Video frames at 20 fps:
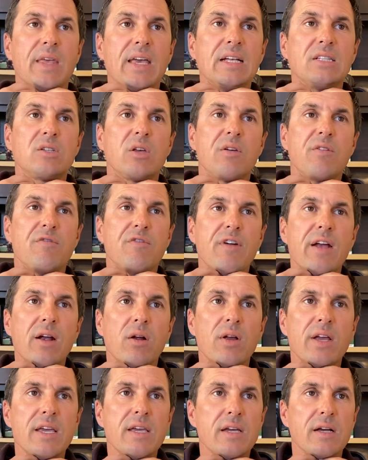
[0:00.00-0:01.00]
It's a
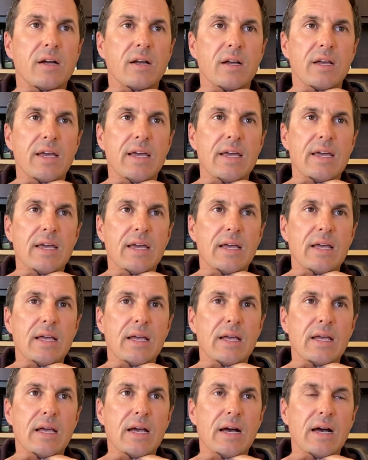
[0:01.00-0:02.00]
very,
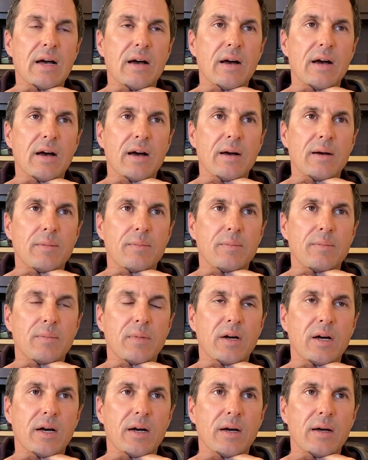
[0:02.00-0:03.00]

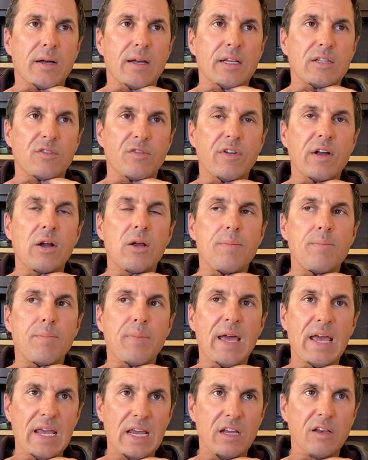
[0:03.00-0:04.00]
it's very
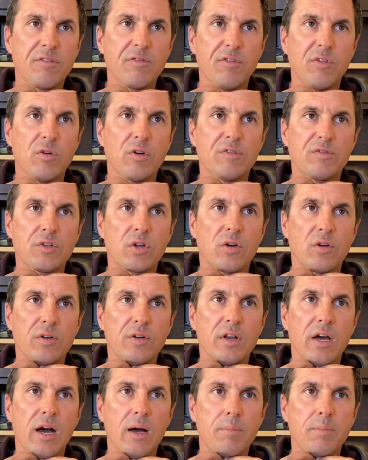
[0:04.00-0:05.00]
painful if
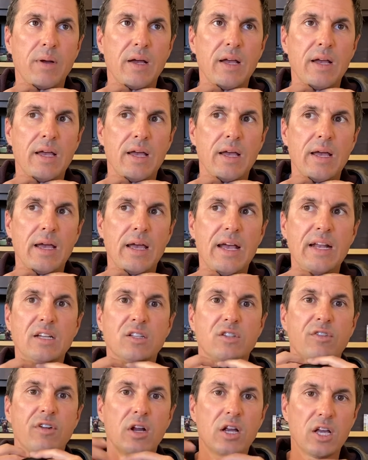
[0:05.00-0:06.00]
turned up and
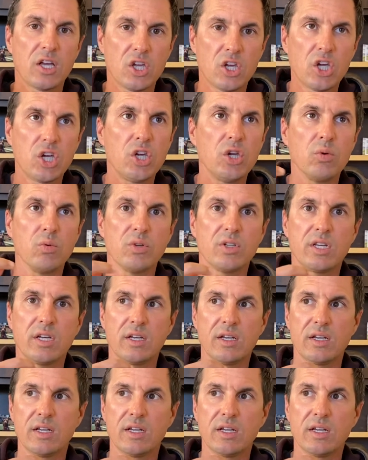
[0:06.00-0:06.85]
it's very acute.